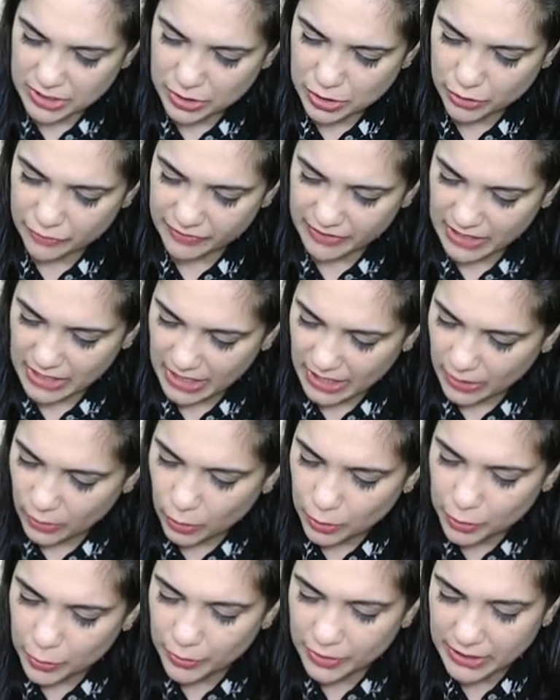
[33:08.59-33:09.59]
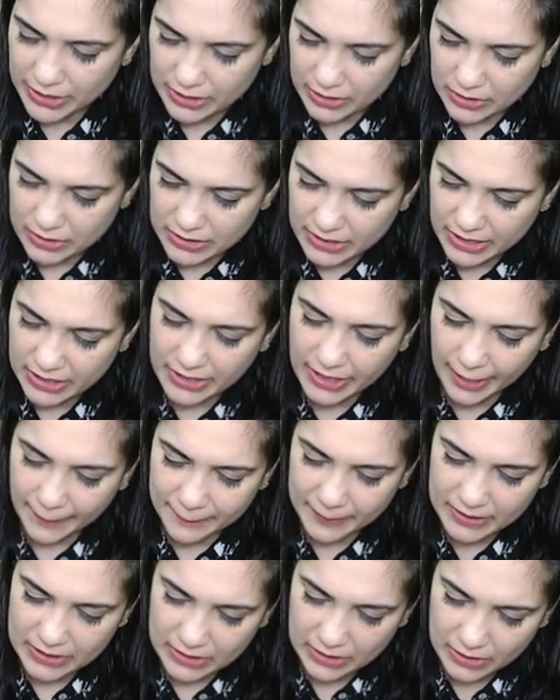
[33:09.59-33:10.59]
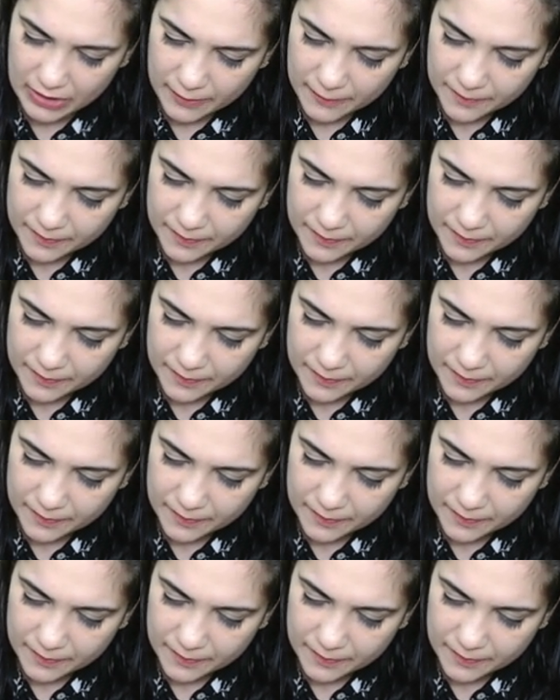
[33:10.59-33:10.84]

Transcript: So when I go to return their capital,